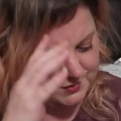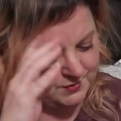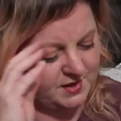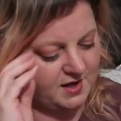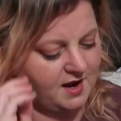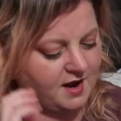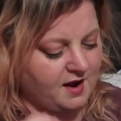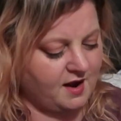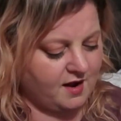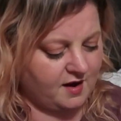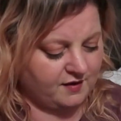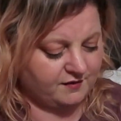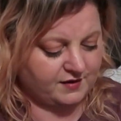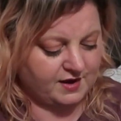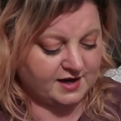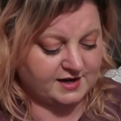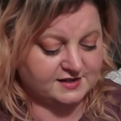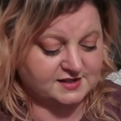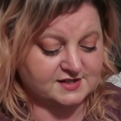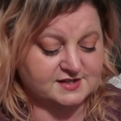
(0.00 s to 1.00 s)
so we have
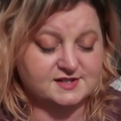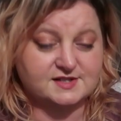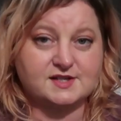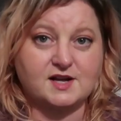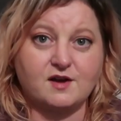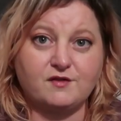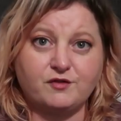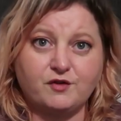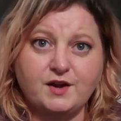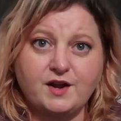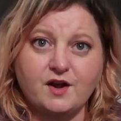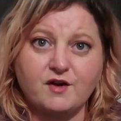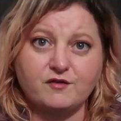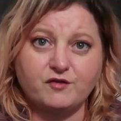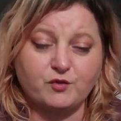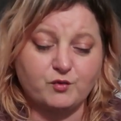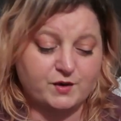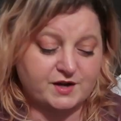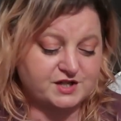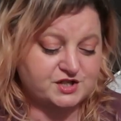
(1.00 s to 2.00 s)
a Discovery of
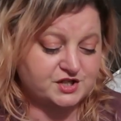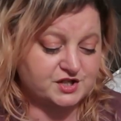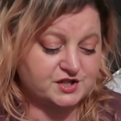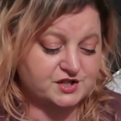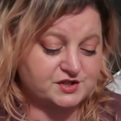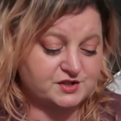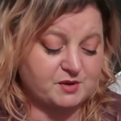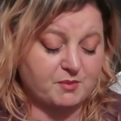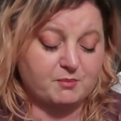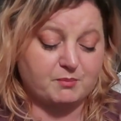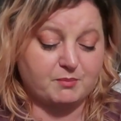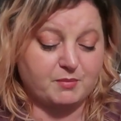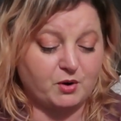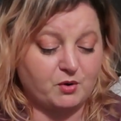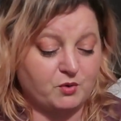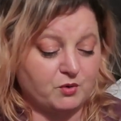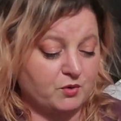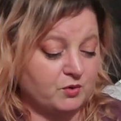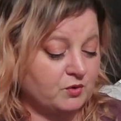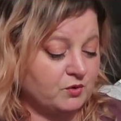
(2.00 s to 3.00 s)
Witches
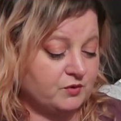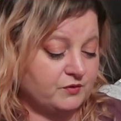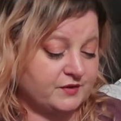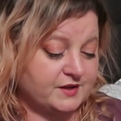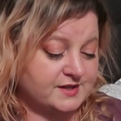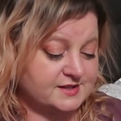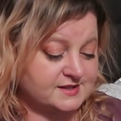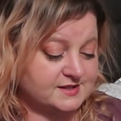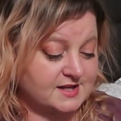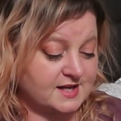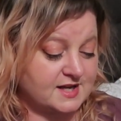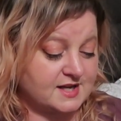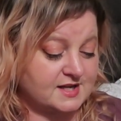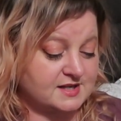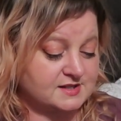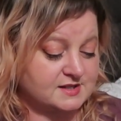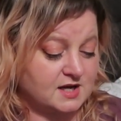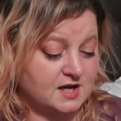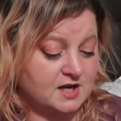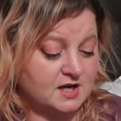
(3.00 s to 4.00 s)
bowl. This
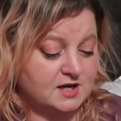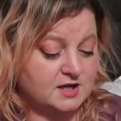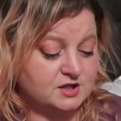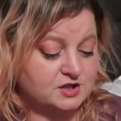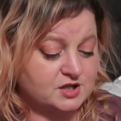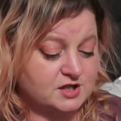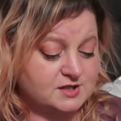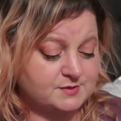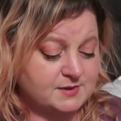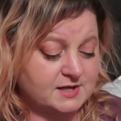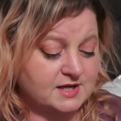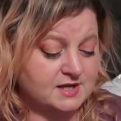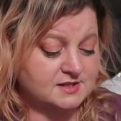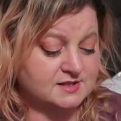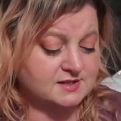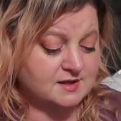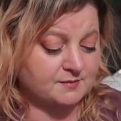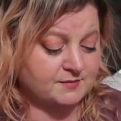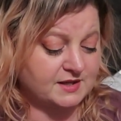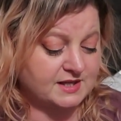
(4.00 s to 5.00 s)
says, just because
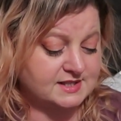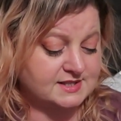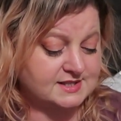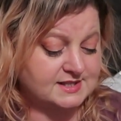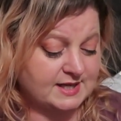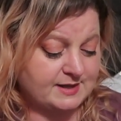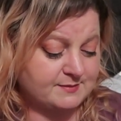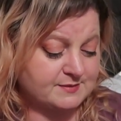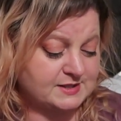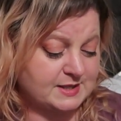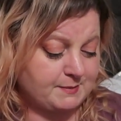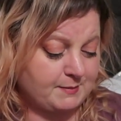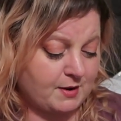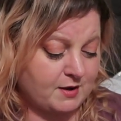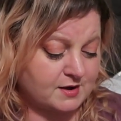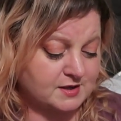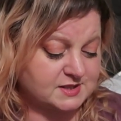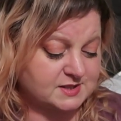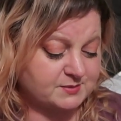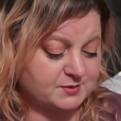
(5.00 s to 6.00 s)
something seems
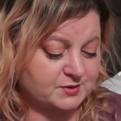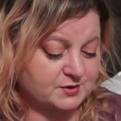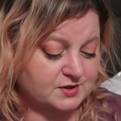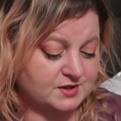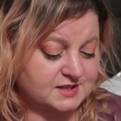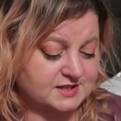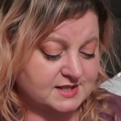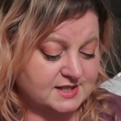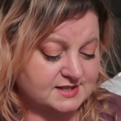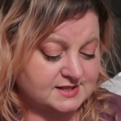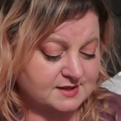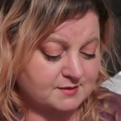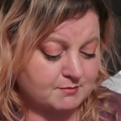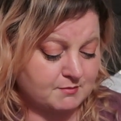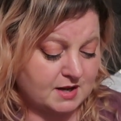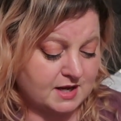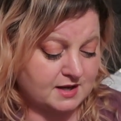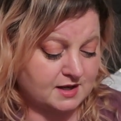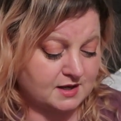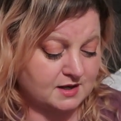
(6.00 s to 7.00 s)
impossible doesn't
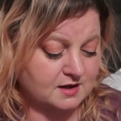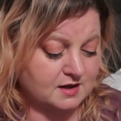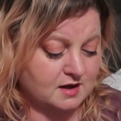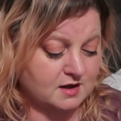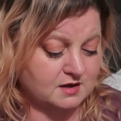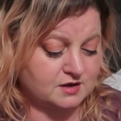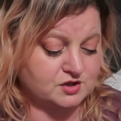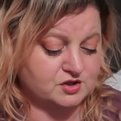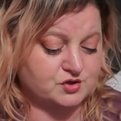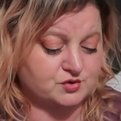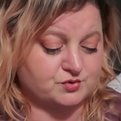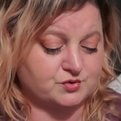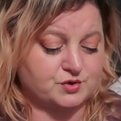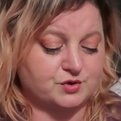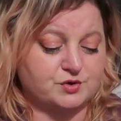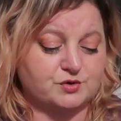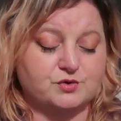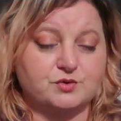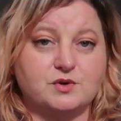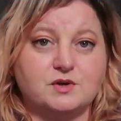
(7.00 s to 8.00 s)
make it
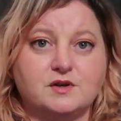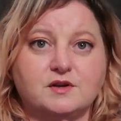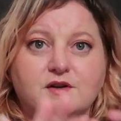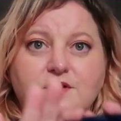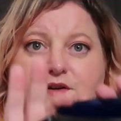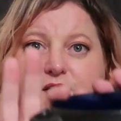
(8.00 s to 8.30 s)
untrue.